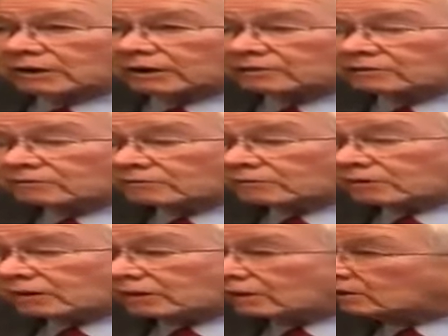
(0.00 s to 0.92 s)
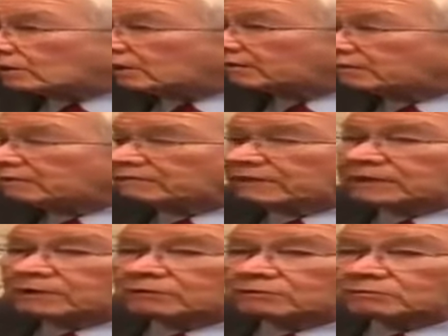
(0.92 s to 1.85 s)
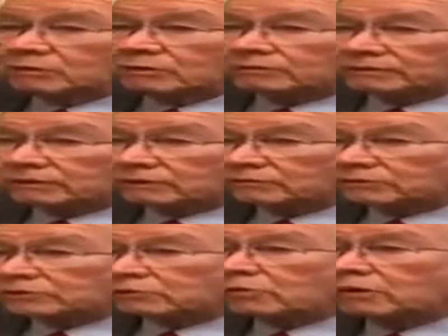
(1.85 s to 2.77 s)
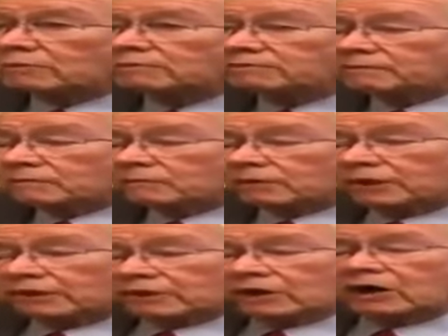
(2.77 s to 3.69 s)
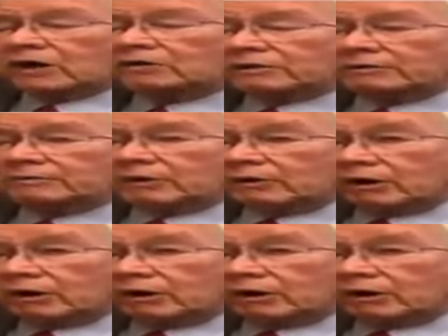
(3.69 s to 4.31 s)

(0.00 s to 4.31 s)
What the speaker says: And even if they don't move and don't squirm, when they cut on them,